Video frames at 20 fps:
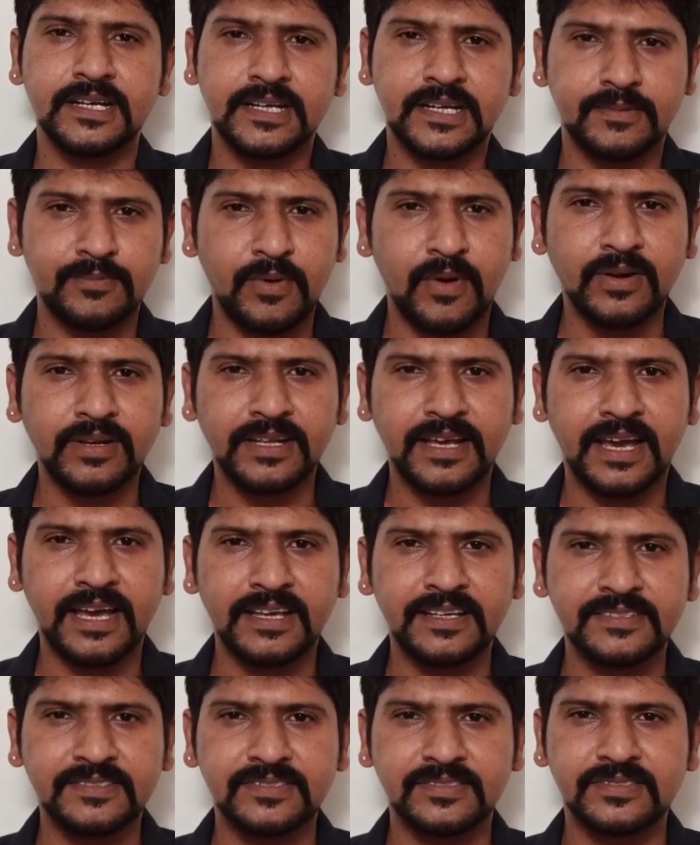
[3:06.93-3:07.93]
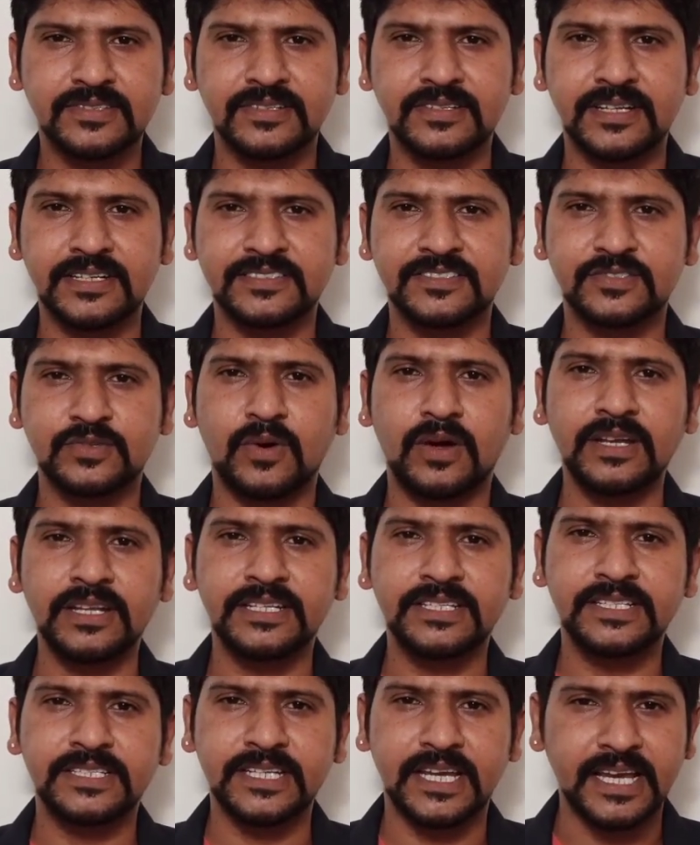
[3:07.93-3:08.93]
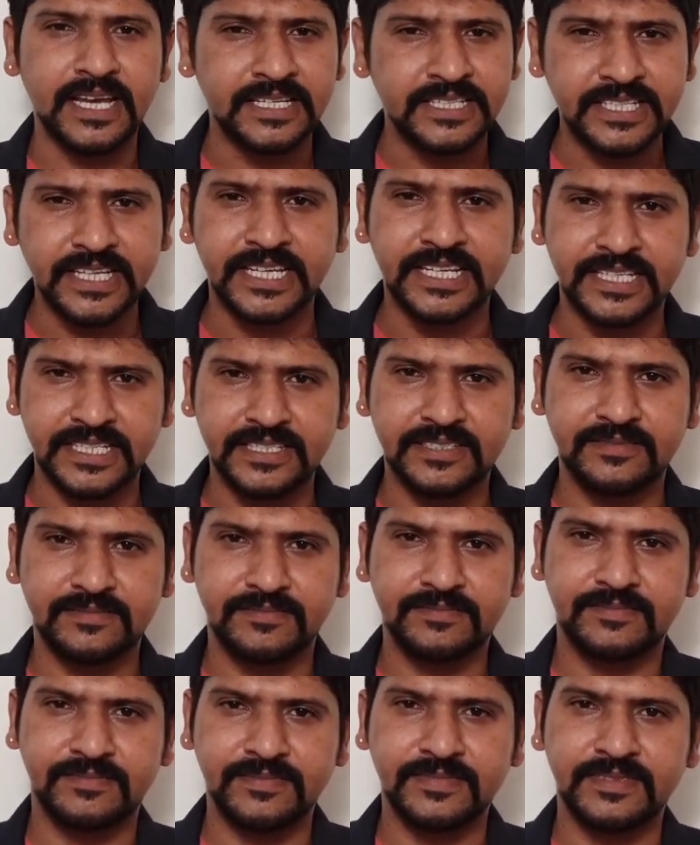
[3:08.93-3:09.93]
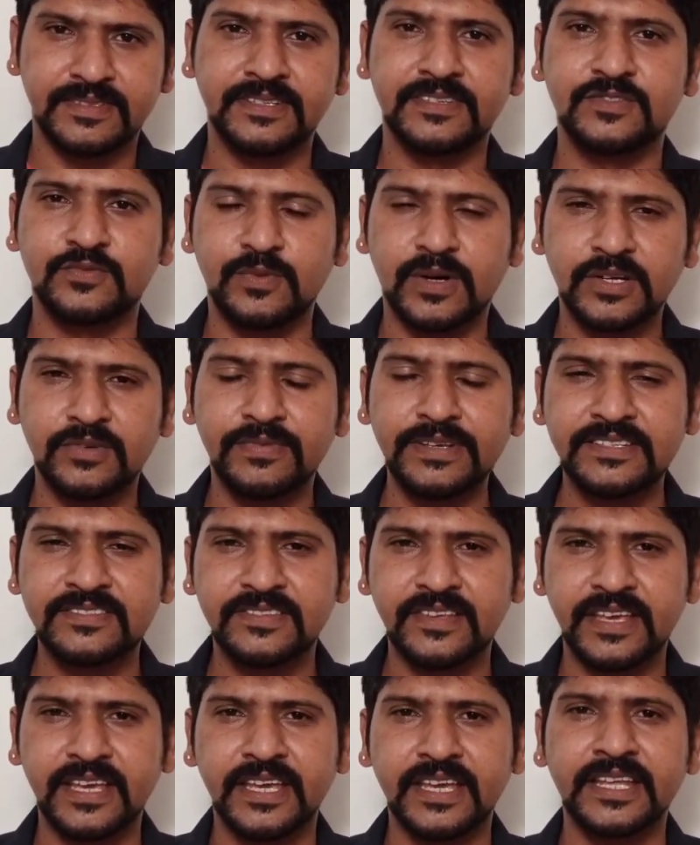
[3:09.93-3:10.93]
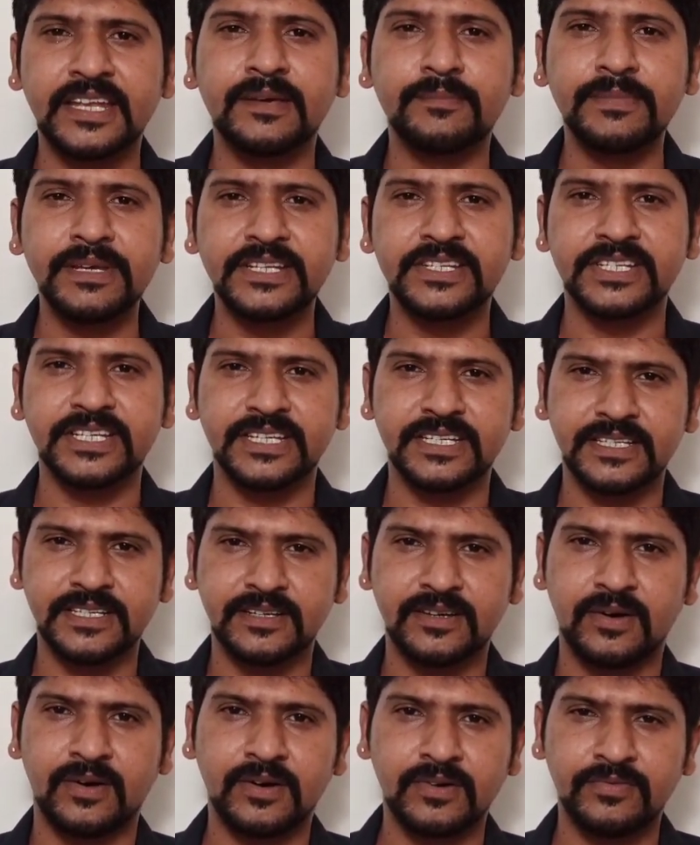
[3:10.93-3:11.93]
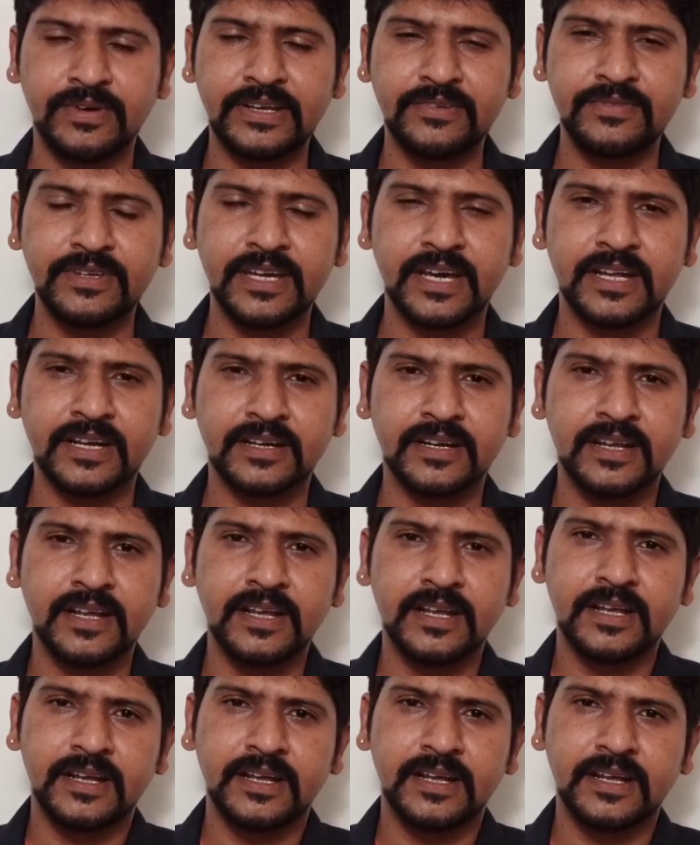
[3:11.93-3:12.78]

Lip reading: Come on guys, let's call it a day. This is what we say in a meeting or when we are